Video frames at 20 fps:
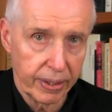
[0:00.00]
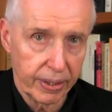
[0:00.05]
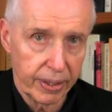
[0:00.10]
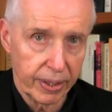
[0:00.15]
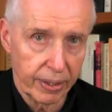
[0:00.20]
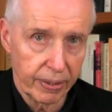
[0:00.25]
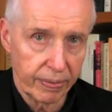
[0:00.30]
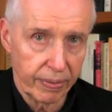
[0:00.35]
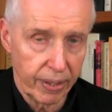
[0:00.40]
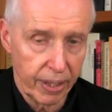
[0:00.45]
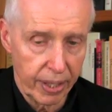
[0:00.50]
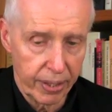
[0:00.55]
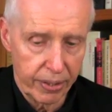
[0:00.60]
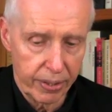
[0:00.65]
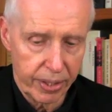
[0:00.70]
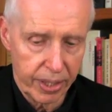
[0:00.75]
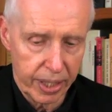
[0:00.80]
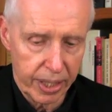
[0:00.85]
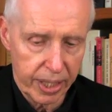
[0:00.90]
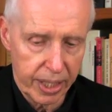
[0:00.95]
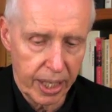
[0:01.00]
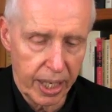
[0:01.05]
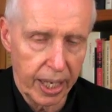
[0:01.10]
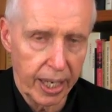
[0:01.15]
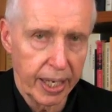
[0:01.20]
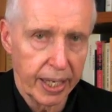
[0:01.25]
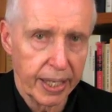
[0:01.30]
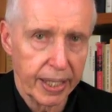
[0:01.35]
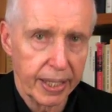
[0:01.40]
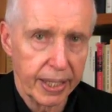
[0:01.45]
You know, for others, it's
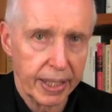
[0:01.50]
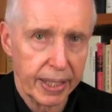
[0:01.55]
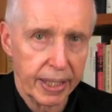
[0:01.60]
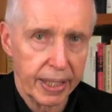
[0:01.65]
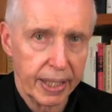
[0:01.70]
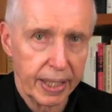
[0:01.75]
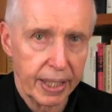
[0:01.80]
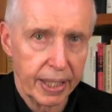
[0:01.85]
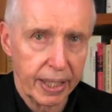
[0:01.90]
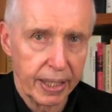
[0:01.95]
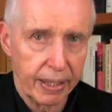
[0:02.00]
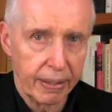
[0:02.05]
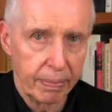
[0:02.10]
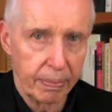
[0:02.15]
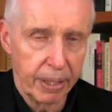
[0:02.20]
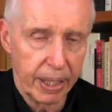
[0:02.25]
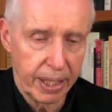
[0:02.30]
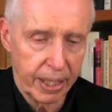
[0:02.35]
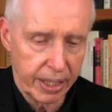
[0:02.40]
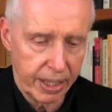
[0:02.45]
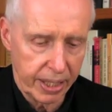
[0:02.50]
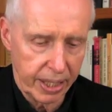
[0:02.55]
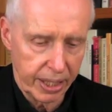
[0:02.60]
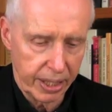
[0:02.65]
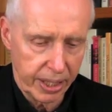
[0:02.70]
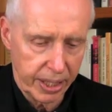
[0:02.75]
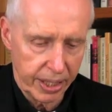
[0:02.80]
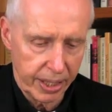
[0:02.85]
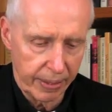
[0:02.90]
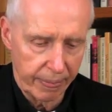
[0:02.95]
not. But it's
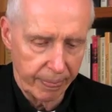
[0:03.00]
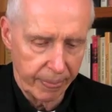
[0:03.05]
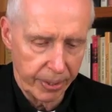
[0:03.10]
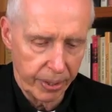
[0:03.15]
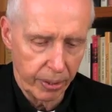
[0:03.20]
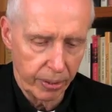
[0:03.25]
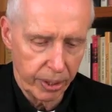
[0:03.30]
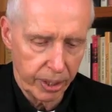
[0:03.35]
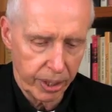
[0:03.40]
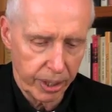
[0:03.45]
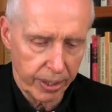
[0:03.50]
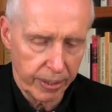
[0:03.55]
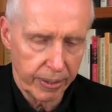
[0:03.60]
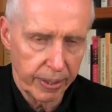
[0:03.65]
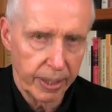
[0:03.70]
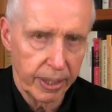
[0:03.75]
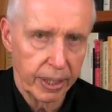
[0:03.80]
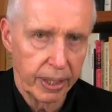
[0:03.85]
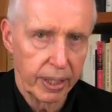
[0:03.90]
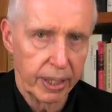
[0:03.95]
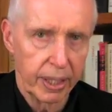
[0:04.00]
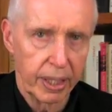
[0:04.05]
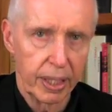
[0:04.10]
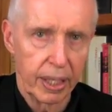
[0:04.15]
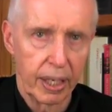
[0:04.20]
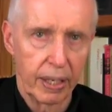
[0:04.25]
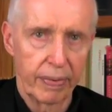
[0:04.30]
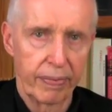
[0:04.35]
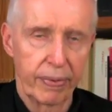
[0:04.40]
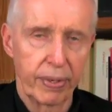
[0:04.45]
this notion
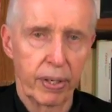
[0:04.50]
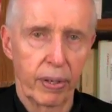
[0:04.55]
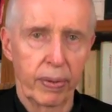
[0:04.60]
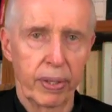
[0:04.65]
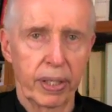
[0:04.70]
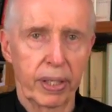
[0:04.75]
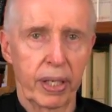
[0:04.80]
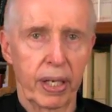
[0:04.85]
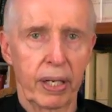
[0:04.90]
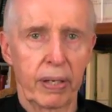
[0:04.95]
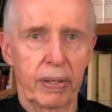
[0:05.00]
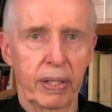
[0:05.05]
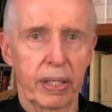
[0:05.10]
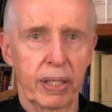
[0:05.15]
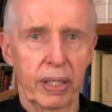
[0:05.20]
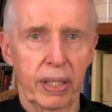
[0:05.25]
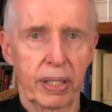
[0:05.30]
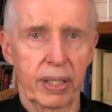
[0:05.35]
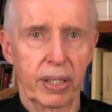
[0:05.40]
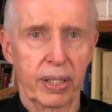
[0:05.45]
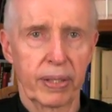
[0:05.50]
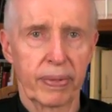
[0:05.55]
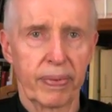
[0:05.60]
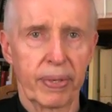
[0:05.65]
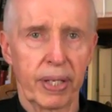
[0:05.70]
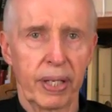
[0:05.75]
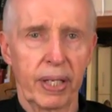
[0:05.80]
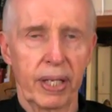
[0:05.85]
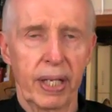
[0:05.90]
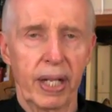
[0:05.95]
of knowing the heritage.
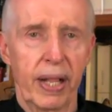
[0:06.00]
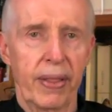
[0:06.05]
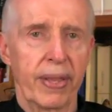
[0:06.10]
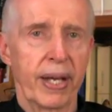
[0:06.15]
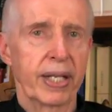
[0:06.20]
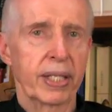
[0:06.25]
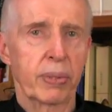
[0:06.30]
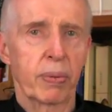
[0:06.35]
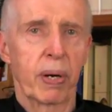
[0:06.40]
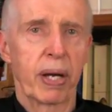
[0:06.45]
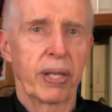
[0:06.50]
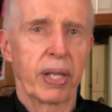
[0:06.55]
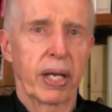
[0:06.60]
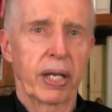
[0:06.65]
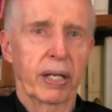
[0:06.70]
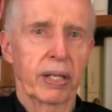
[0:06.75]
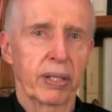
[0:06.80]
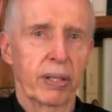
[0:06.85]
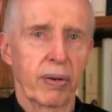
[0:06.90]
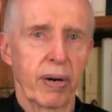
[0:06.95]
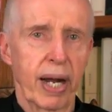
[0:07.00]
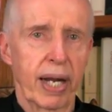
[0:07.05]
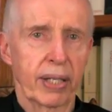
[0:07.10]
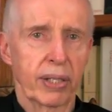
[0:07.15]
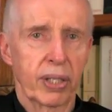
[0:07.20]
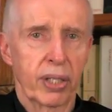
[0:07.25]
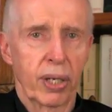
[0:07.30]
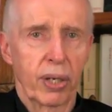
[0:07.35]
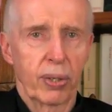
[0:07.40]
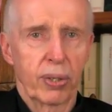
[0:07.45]
That's why they can crack
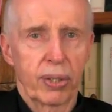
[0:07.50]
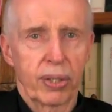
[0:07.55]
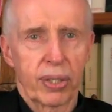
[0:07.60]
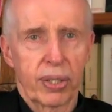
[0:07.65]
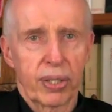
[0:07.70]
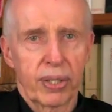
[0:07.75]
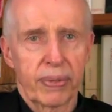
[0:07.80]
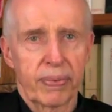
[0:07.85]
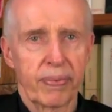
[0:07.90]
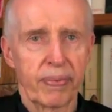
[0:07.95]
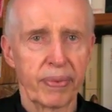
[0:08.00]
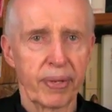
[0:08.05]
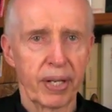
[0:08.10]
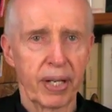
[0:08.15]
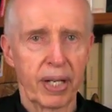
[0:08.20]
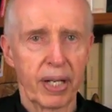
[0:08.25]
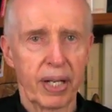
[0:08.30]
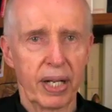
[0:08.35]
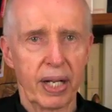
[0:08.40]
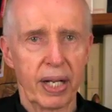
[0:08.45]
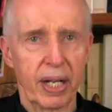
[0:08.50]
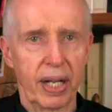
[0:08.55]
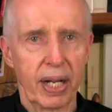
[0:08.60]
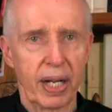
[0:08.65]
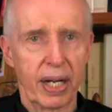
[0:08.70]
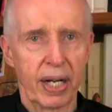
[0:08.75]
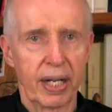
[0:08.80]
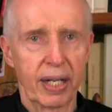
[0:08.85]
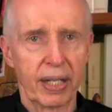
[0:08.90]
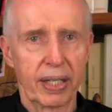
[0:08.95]
jokes
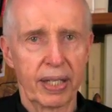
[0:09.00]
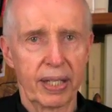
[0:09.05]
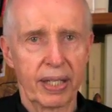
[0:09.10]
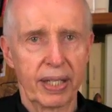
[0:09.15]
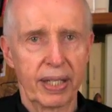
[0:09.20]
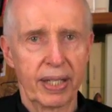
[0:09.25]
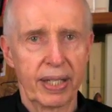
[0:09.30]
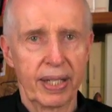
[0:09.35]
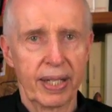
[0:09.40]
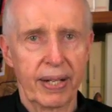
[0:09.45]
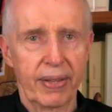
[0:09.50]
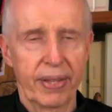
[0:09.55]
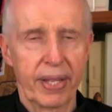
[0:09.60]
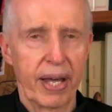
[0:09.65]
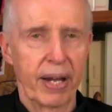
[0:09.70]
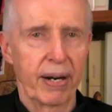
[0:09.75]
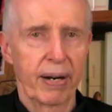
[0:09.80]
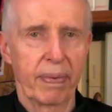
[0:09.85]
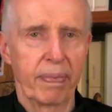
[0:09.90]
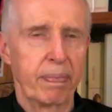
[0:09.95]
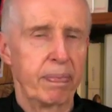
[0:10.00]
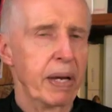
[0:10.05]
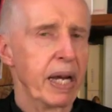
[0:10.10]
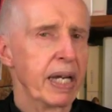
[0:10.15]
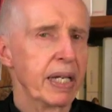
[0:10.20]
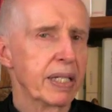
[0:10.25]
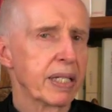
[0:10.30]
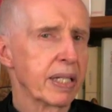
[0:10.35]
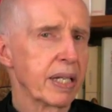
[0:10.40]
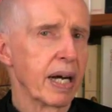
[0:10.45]
that are
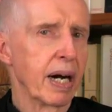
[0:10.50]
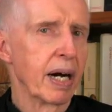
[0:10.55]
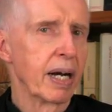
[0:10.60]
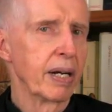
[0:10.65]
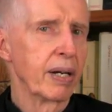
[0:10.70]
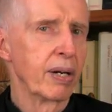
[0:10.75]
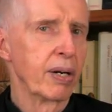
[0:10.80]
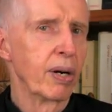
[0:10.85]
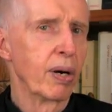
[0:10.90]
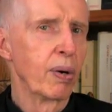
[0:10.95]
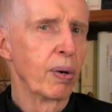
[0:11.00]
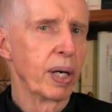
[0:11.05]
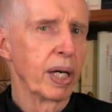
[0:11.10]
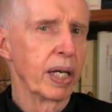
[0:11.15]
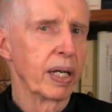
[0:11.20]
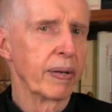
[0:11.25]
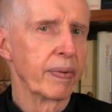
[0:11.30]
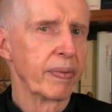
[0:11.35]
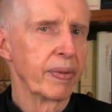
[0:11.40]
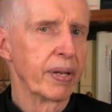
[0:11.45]
based on knowing